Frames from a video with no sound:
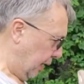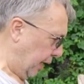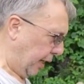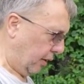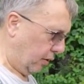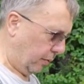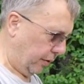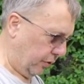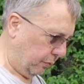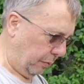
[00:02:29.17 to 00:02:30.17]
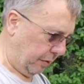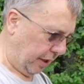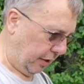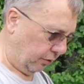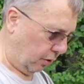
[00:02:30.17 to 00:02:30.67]
I don't know whether sweet
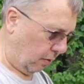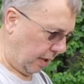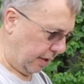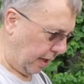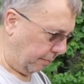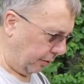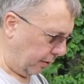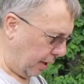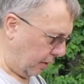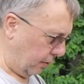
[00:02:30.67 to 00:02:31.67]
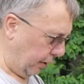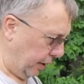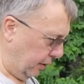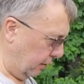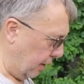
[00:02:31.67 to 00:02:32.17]
potatoes grow on top of the ground or
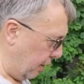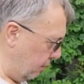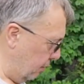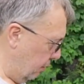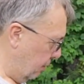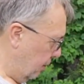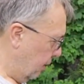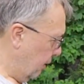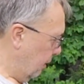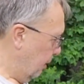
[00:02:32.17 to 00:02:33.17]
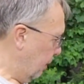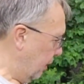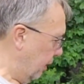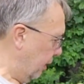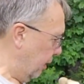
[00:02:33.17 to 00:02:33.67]
in the ground,
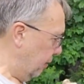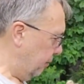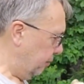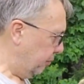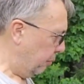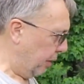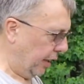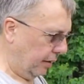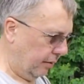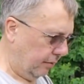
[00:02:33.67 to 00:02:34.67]
but